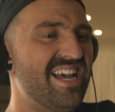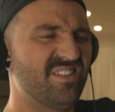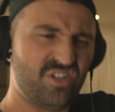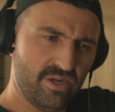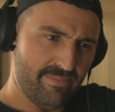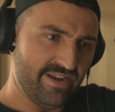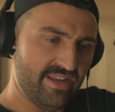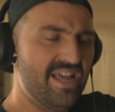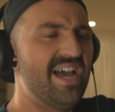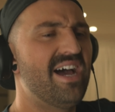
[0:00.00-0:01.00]
Sorry to butt
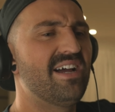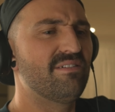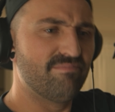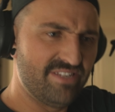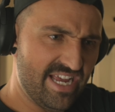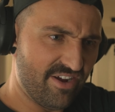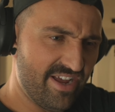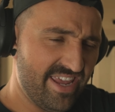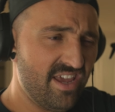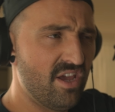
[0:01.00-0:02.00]
in. Sound
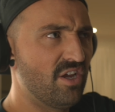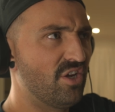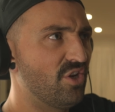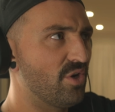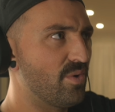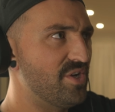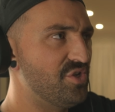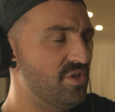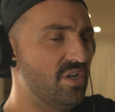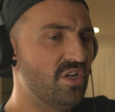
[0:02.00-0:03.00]
guy here. Got a
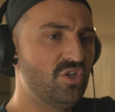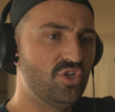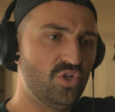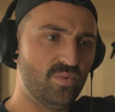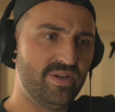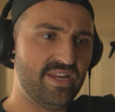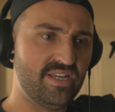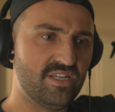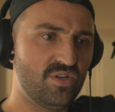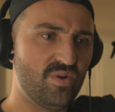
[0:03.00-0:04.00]
question. Do we
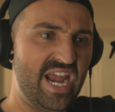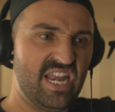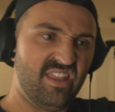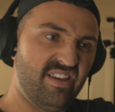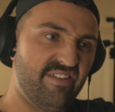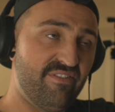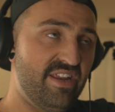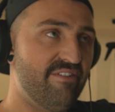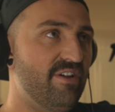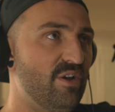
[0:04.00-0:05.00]
need to do anything
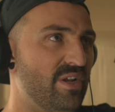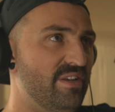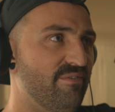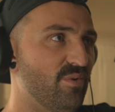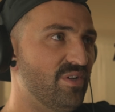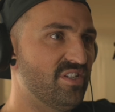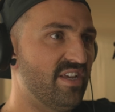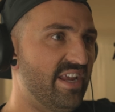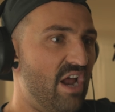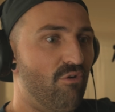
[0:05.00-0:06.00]
different if we're interviewing just
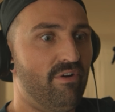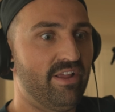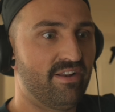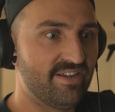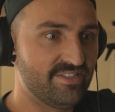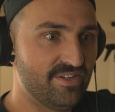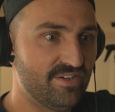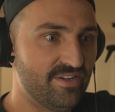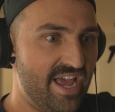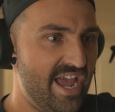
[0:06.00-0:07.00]
like a regular ass
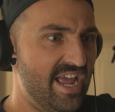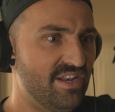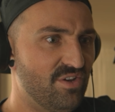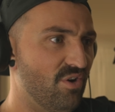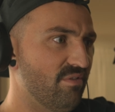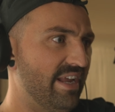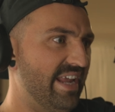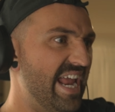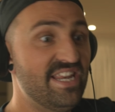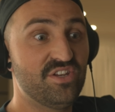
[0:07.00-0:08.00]
dude and not
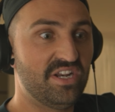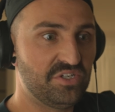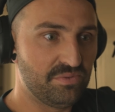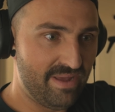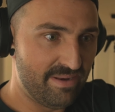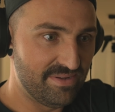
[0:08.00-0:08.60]
like an international man of